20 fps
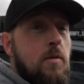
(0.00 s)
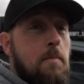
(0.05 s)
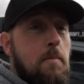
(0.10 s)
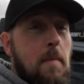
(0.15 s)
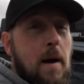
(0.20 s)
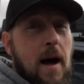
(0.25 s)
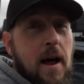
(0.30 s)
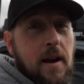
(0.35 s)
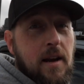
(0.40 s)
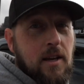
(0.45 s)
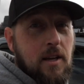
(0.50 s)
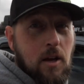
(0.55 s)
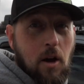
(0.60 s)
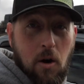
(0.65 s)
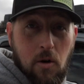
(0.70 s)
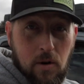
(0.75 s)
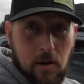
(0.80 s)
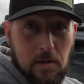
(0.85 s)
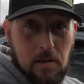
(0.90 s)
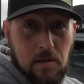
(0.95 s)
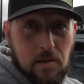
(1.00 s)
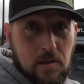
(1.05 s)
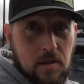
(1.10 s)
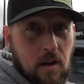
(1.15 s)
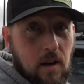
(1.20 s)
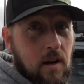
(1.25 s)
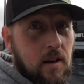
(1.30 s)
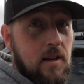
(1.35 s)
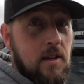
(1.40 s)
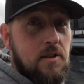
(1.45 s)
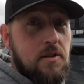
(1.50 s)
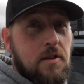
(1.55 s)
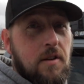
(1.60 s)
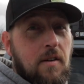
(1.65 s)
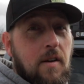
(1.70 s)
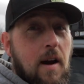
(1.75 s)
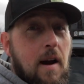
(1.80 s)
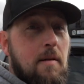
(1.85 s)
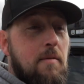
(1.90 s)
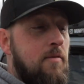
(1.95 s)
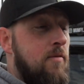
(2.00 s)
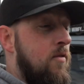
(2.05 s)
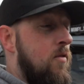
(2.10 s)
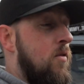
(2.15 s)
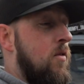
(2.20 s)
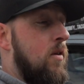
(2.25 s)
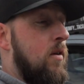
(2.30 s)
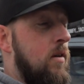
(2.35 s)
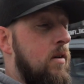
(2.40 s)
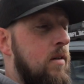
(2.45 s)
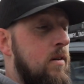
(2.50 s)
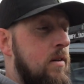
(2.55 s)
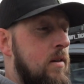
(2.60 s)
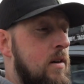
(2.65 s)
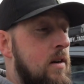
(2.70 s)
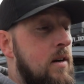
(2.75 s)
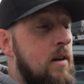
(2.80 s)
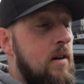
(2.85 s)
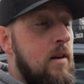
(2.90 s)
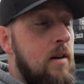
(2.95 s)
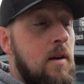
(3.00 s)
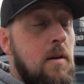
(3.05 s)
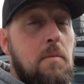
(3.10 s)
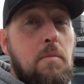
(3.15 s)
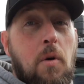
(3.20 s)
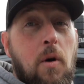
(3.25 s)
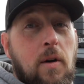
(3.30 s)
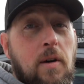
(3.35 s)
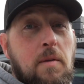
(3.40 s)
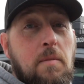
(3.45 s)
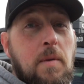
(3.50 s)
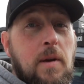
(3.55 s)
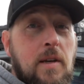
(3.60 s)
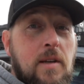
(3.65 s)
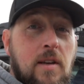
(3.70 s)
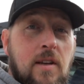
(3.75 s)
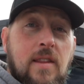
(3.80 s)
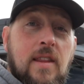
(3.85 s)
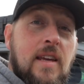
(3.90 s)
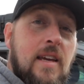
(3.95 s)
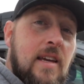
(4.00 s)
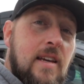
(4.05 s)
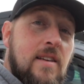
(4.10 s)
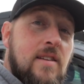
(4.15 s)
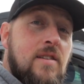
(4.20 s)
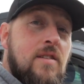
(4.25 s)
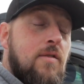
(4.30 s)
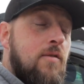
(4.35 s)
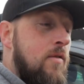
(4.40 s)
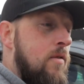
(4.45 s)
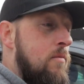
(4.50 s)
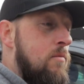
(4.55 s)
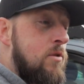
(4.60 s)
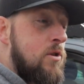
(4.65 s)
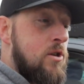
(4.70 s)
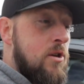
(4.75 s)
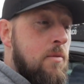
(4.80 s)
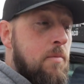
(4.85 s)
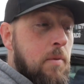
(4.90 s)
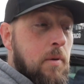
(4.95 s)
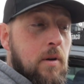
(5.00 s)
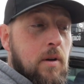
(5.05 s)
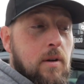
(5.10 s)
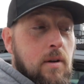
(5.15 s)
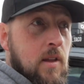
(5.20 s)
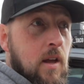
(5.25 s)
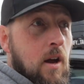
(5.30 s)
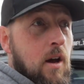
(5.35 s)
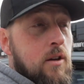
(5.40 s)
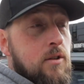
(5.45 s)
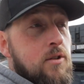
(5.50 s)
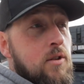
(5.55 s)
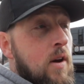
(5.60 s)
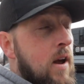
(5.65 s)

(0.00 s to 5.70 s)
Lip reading: Mata Yodas on Instagram for pointing me to these from Sherpa. They also